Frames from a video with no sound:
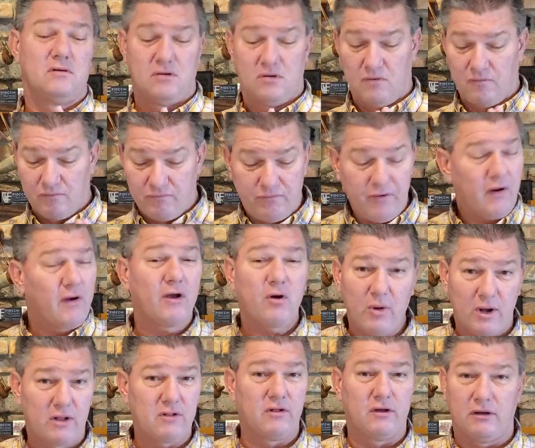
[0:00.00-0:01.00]
very
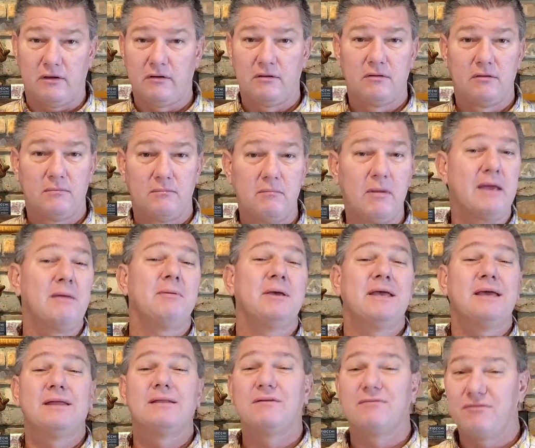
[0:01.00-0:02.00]
quickly.
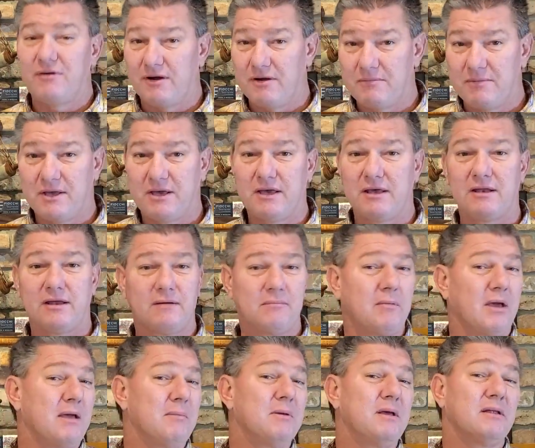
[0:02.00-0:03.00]
Maybe in the very beginning,
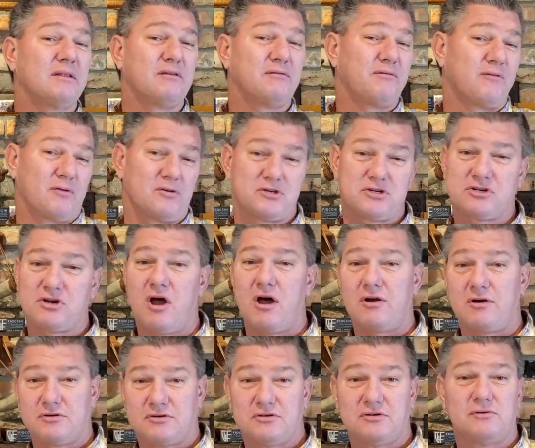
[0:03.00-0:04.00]
maybe at the first
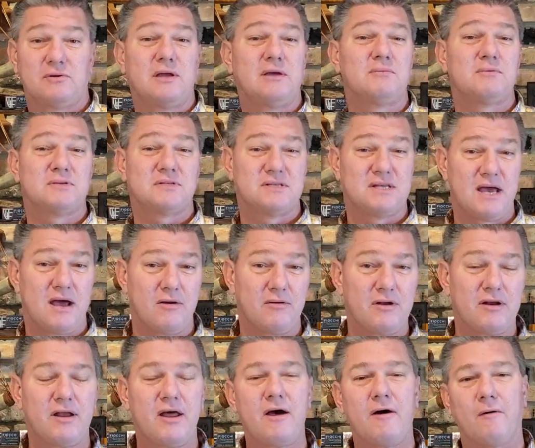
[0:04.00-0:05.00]
shot or 2, he was down
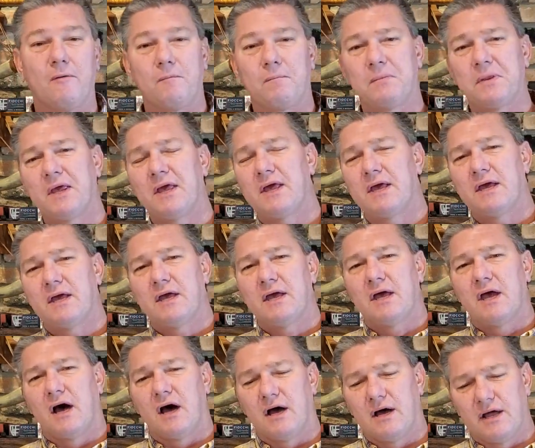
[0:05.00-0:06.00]
and out.
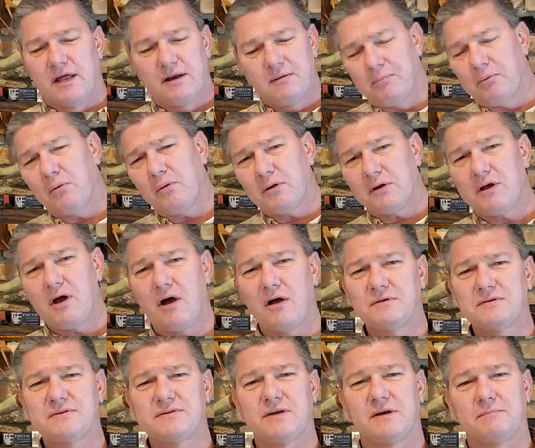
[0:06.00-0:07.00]
An important
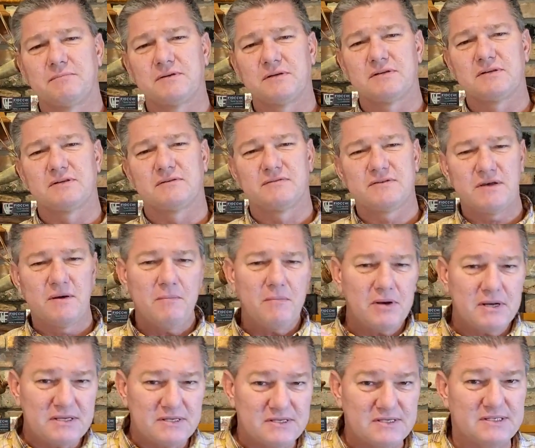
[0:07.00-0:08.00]
concept is if
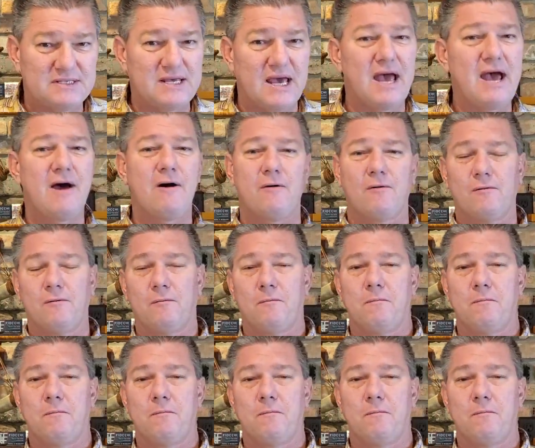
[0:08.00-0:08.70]
somebody's down